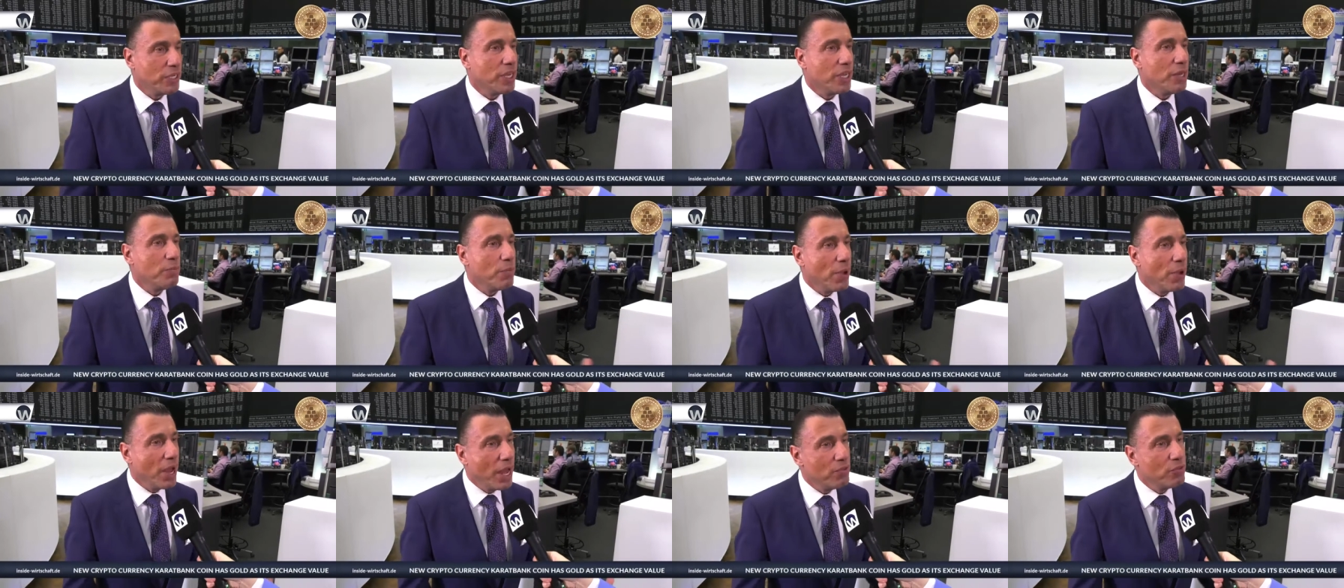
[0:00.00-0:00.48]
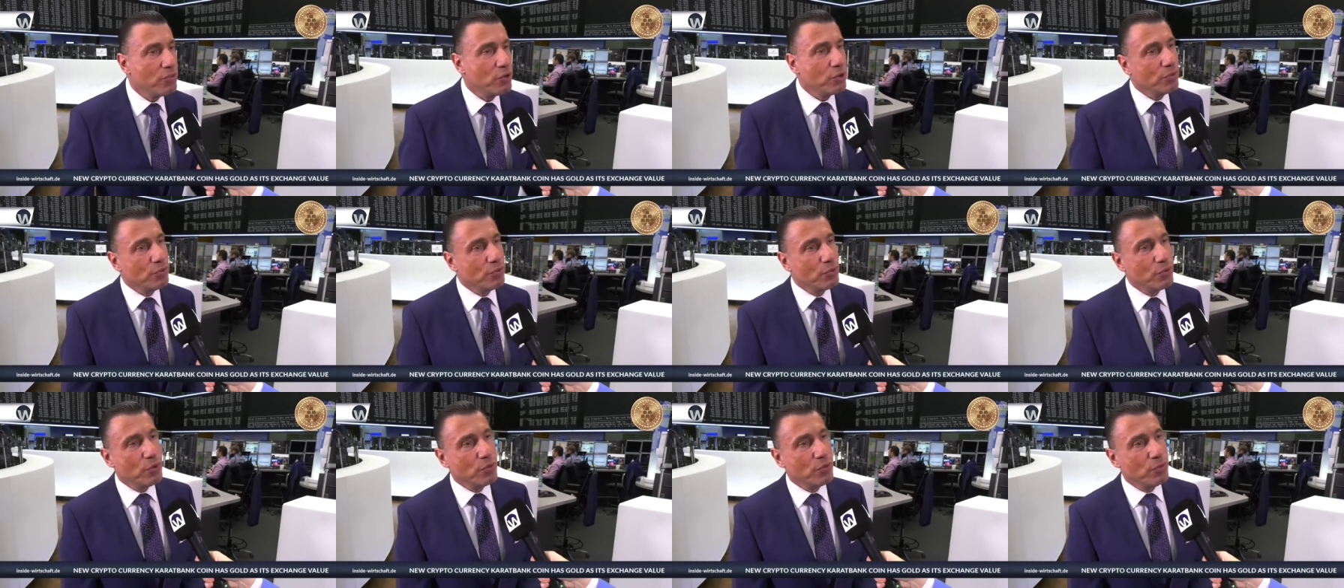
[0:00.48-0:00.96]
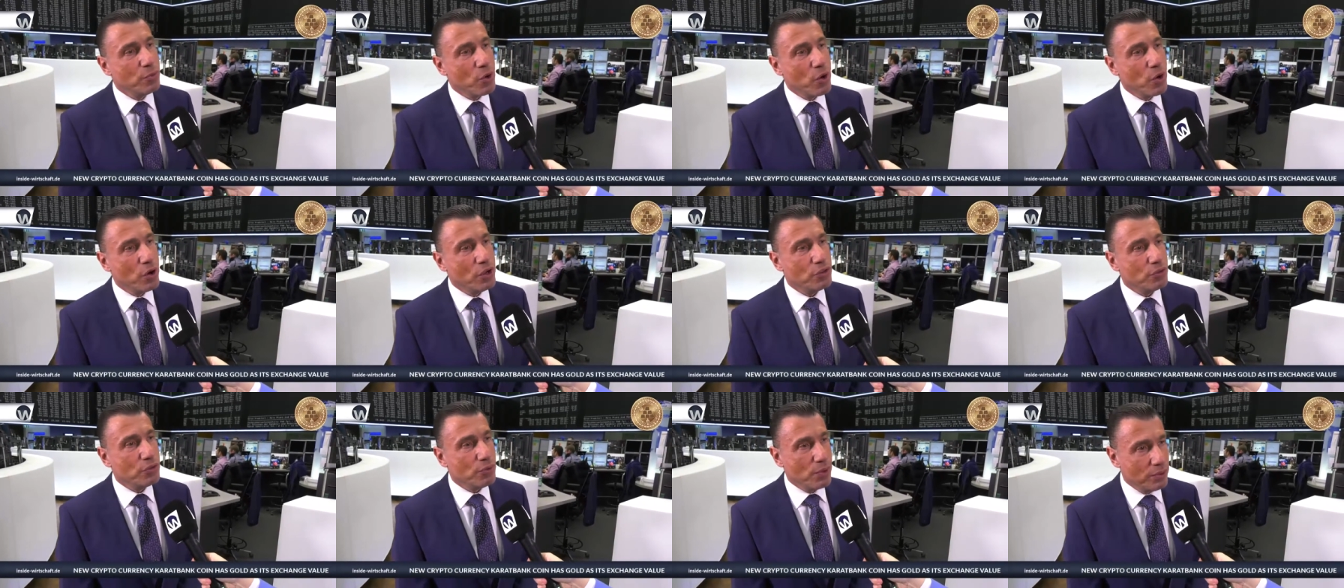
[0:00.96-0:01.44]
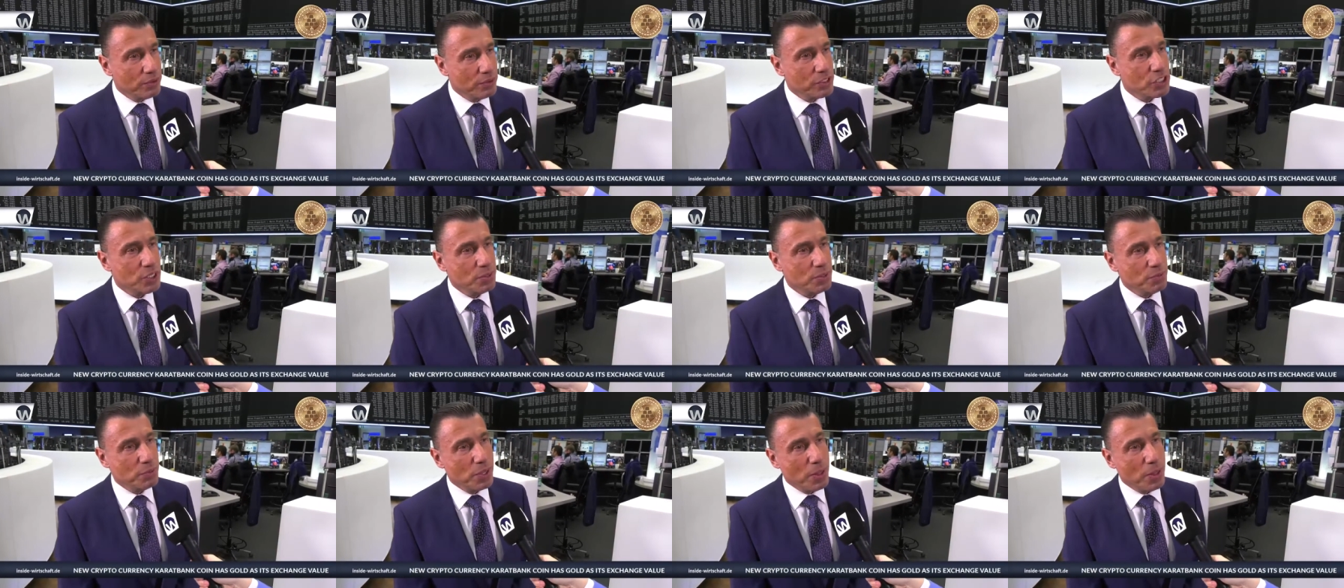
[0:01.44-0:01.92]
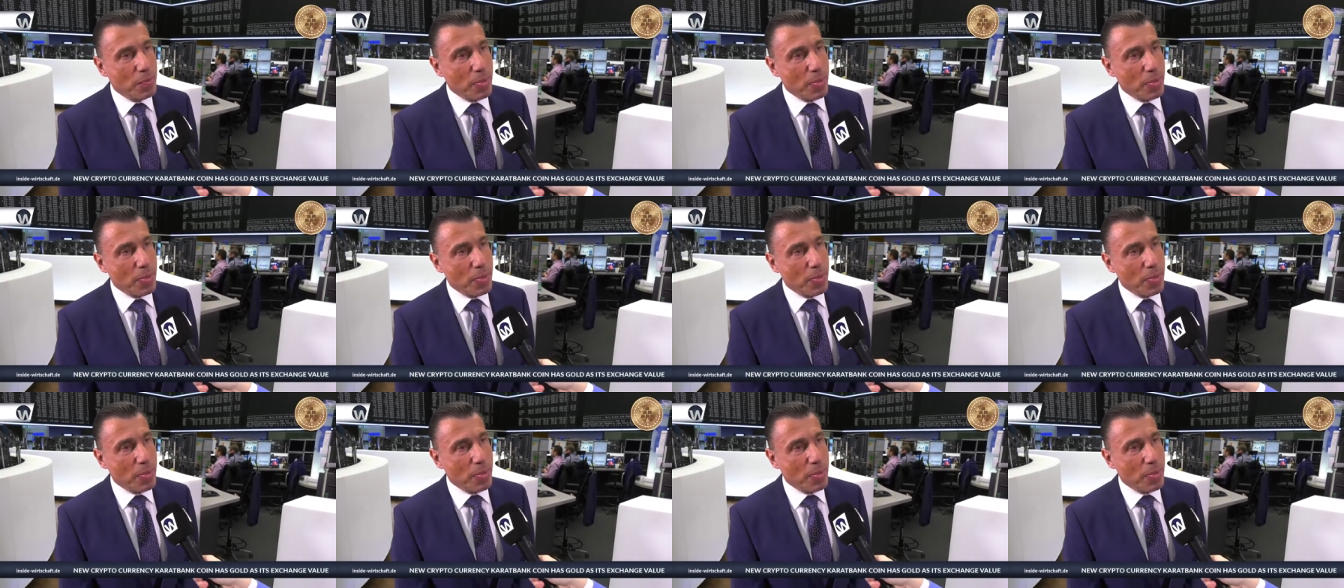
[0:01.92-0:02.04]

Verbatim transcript: We can buy for the coins very cheap.